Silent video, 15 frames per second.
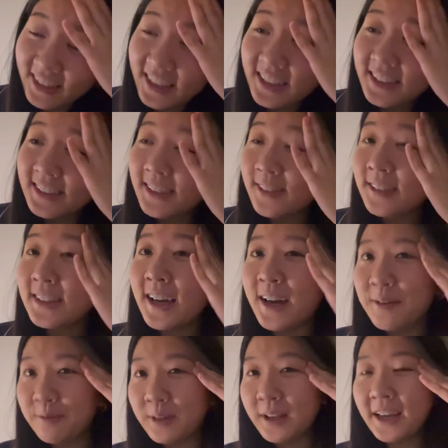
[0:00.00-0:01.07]
getting so
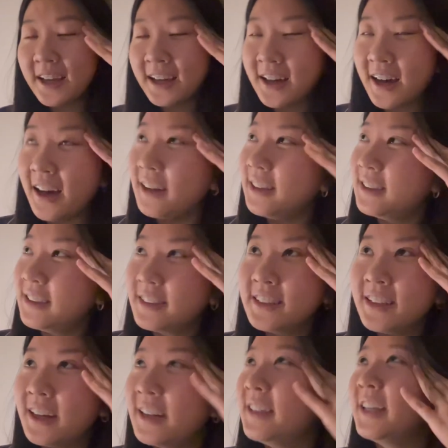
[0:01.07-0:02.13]
sad, but like,
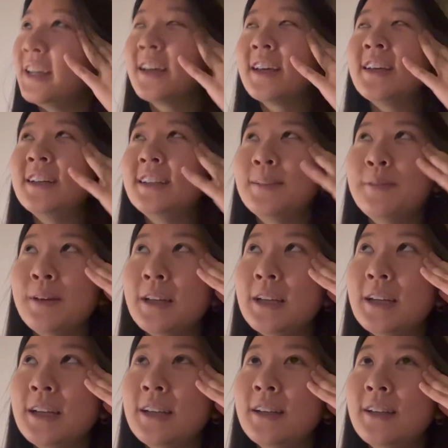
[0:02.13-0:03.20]
I think it's
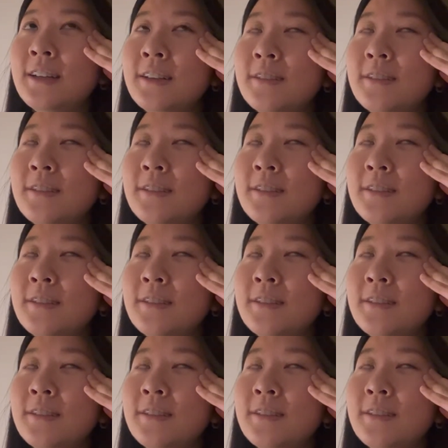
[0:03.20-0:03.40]
been